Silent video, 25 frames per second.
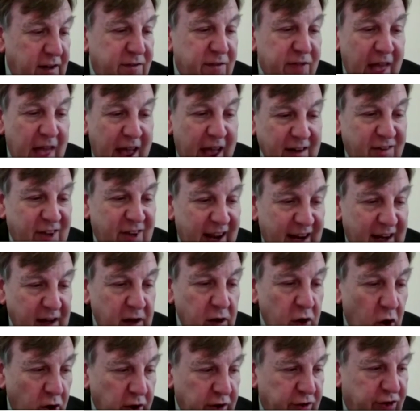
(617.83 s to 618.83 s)
It is that
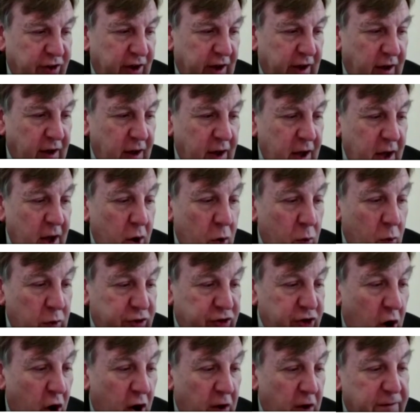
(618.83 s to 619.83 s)
technology
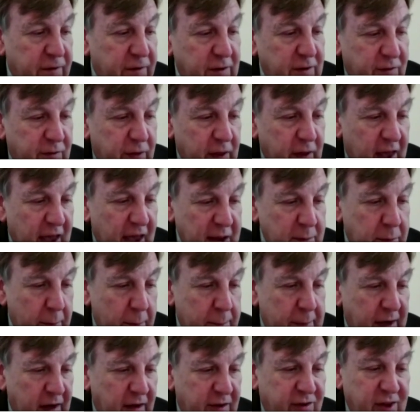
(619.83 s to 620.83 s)
which offers the
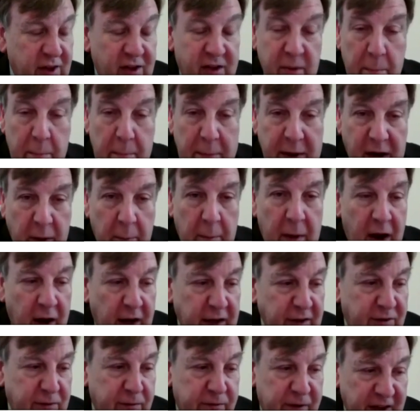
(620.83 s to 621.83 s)
capability to
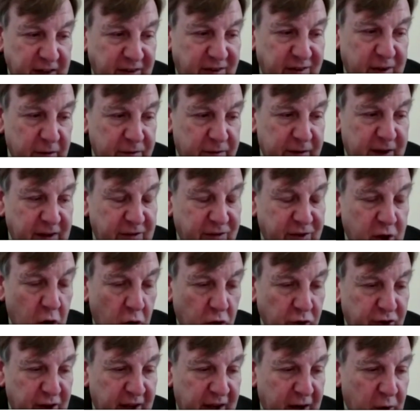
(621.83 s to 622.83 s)
minimize face to face
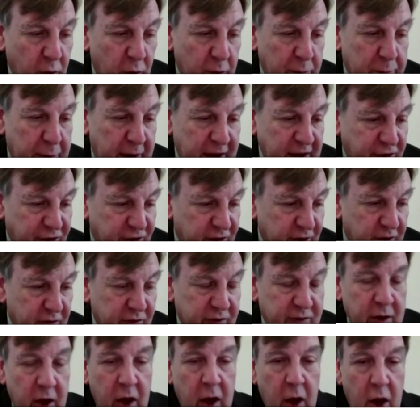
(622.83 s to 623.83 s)
contact with
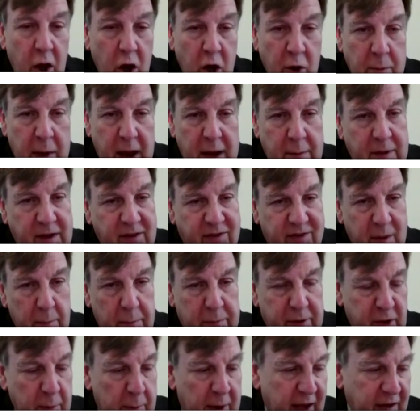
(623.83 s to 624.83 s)
patients who may be
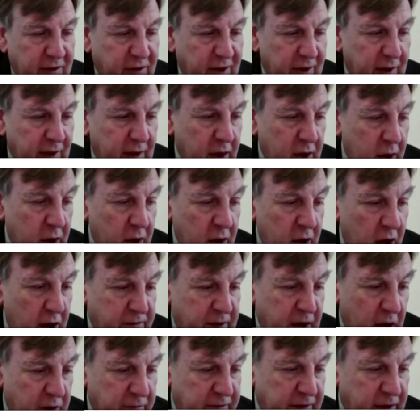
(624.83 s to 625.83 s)
symptomatic
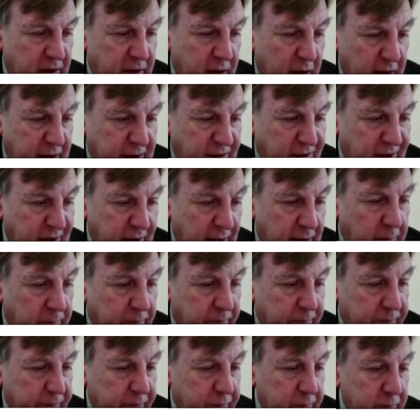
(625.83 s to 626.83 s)
of COVID
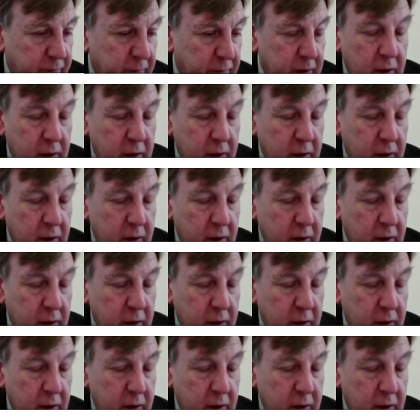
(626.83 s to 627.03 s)
19.